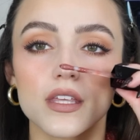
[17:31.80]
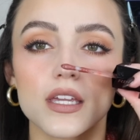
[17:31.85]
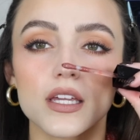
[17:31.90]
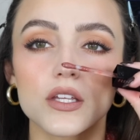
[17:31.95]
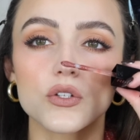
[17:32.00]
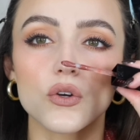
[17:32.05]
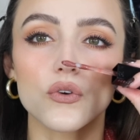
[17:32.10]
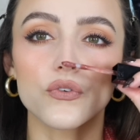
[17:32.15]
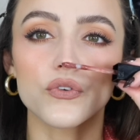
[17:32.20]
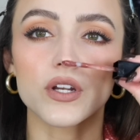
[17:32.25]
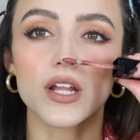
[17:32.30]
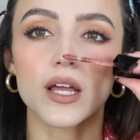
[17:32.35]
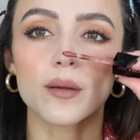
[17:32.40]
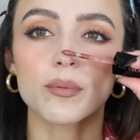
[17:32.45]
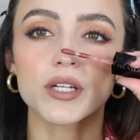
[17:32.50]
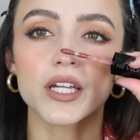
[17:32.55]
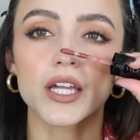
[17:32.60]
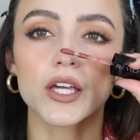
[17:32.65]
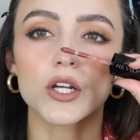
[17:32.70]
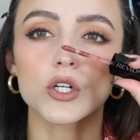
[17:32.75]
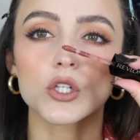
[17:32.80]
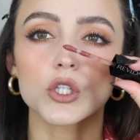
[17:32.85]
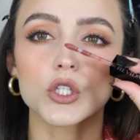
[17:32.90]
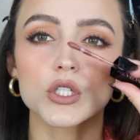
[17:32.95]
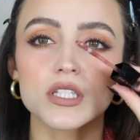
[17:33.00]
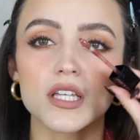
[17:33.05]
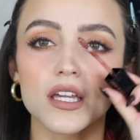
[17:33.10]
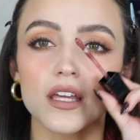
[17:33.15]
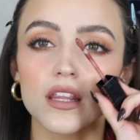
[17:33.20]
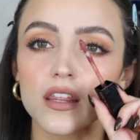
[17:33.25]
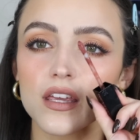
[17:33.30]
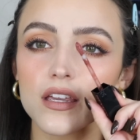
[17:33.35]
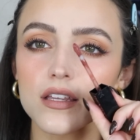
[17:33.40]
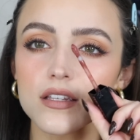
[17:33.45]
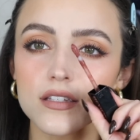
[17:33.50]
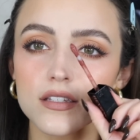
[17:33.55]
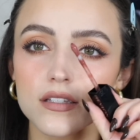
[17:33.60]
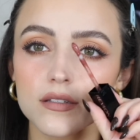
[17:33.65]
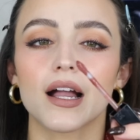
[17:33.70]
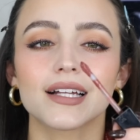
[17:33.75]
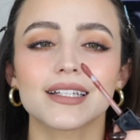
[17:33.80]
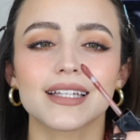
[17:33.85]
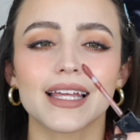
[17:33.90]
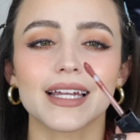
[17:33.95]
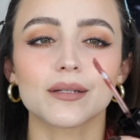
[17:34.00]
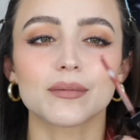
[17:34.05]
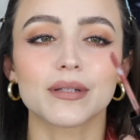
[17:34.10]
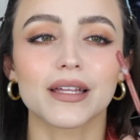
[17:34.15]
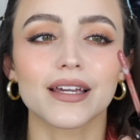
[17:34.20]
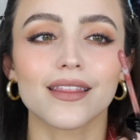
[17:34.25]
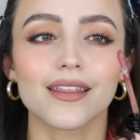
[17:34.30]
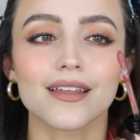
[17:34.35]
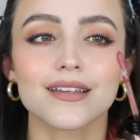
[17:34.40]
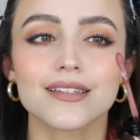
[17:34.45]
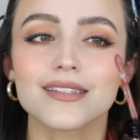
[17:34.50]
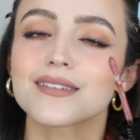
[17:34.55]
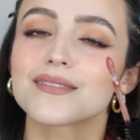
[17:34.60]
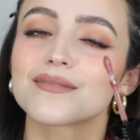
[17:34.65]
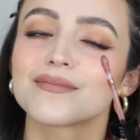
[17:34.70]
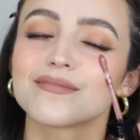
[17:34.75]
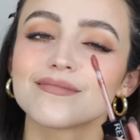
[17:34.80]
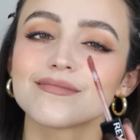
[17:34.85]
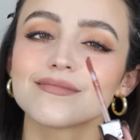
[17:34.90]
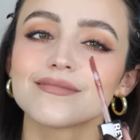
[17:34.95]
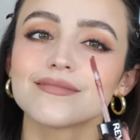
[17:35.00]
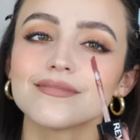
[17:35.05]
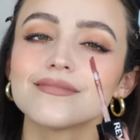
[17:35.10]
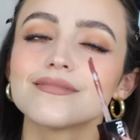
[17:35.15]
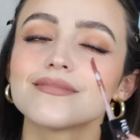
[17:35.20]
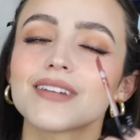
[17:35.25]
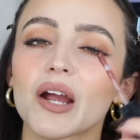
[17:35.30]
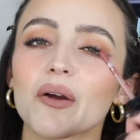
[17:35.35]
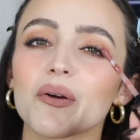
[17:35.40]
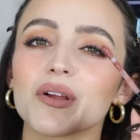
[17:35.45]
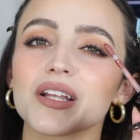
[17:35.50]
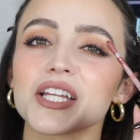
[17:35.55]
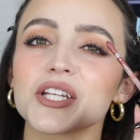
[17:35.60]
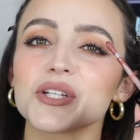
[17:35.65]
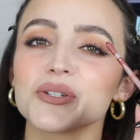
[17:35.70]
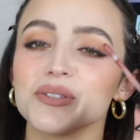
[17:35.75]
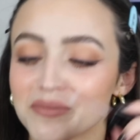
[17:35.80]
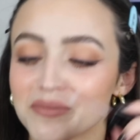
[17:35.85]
The doe foot applicator looks like this. I like them like this. I really do.